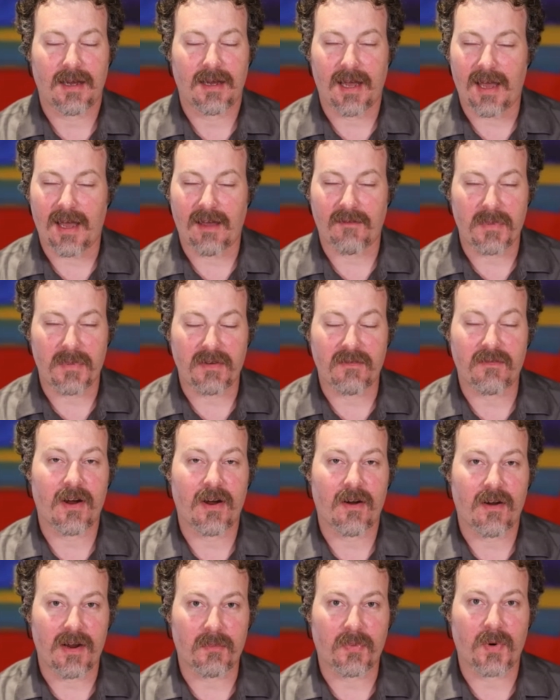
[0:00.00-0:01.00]
I've been
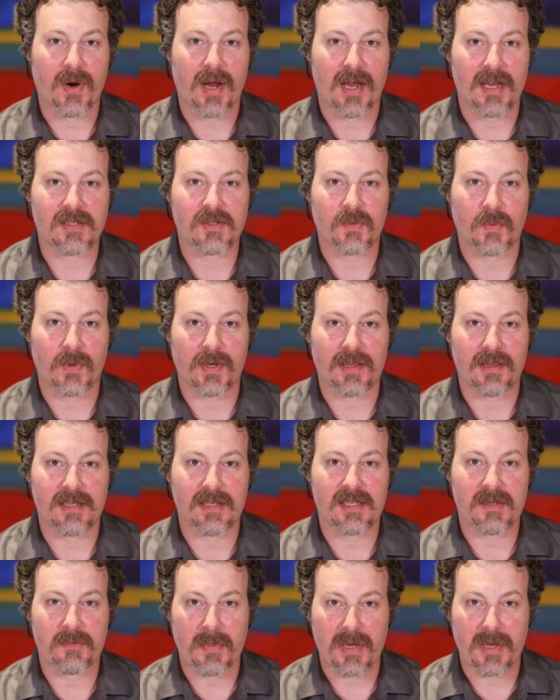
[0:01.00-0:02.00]
very impressed with
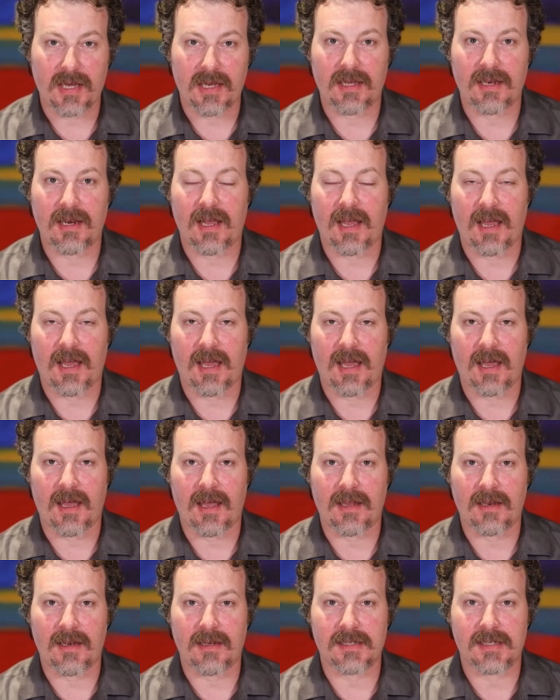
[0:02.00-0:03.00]
the speed
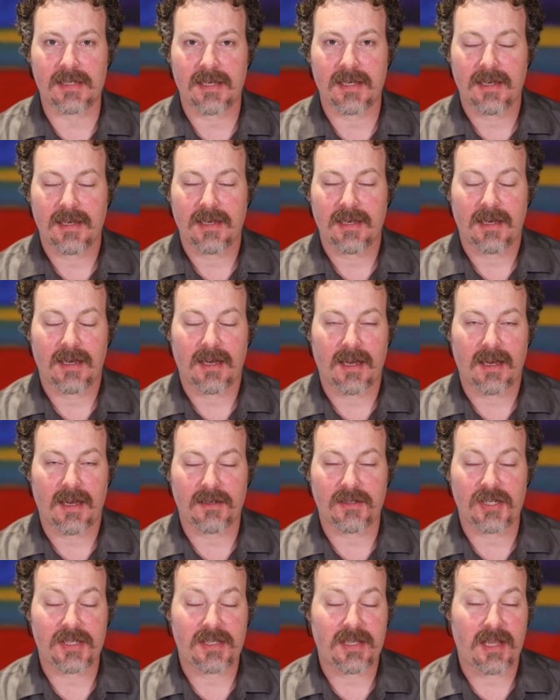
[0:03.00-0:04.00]
and
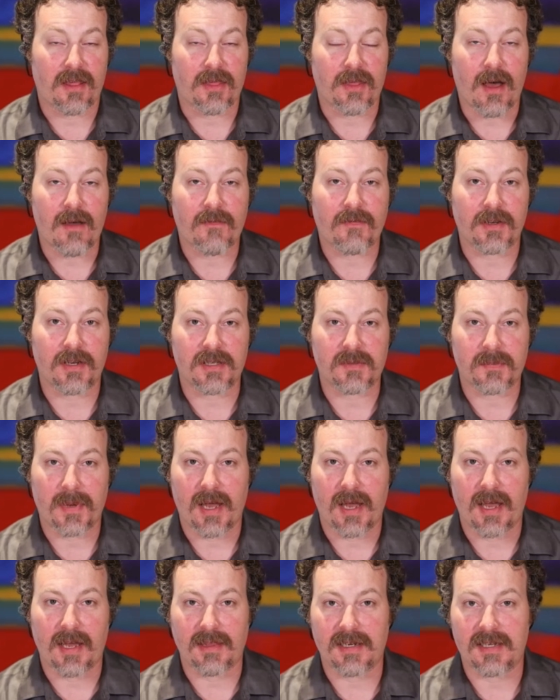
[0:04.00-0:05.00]
just the thoughtfulness
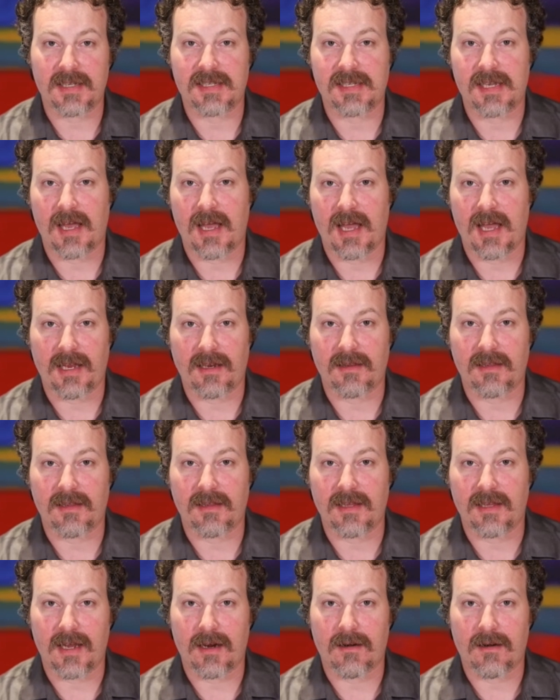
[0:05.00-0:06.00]
behind the design
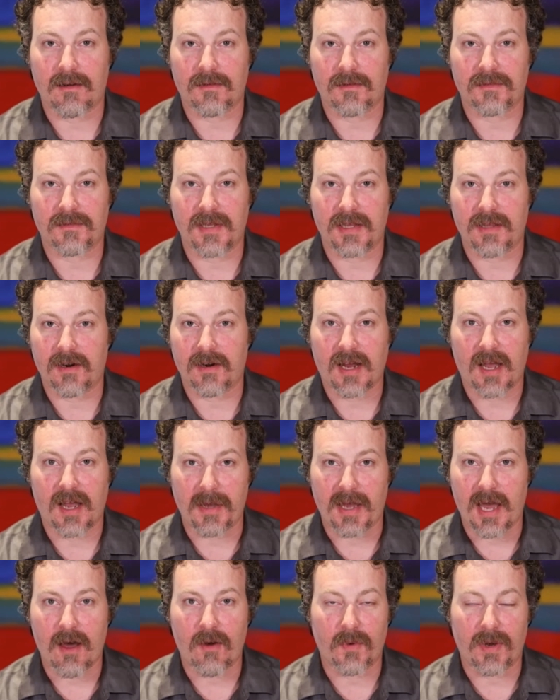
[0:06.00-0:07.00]
that they're
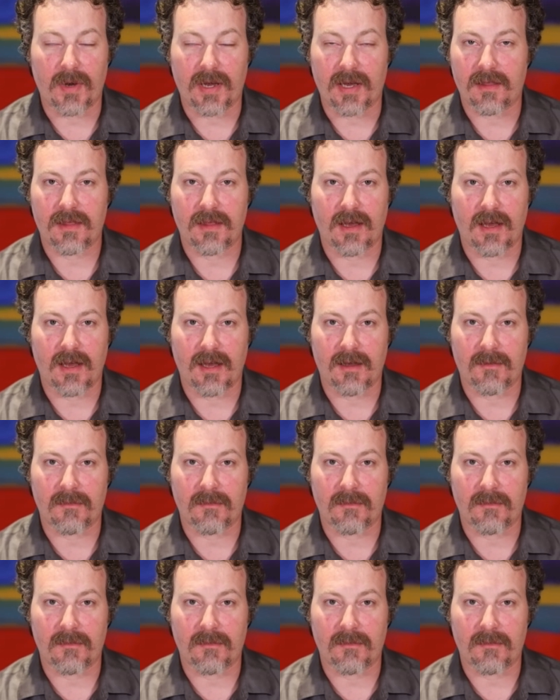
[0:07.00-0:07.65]
coming out with.